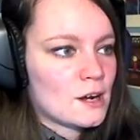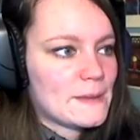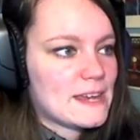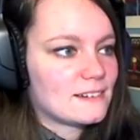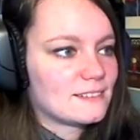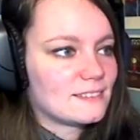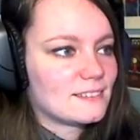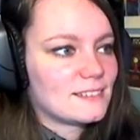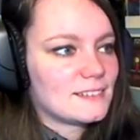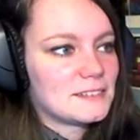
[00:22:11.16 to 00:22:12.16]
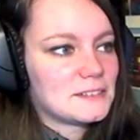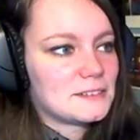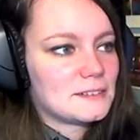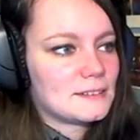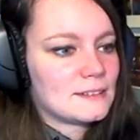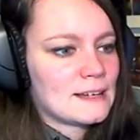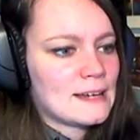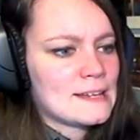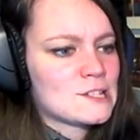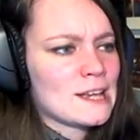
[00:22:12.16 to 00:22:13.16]
don't hurt me.
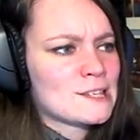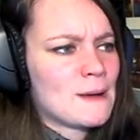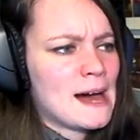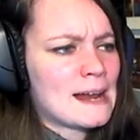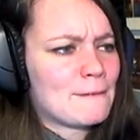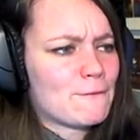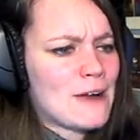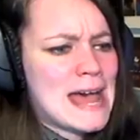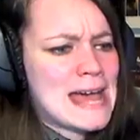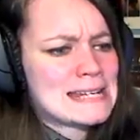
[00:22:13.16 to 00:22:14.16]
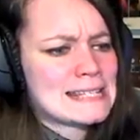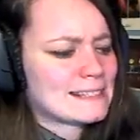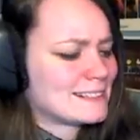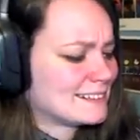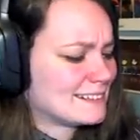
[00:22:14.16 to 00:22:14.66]
I just want a friend!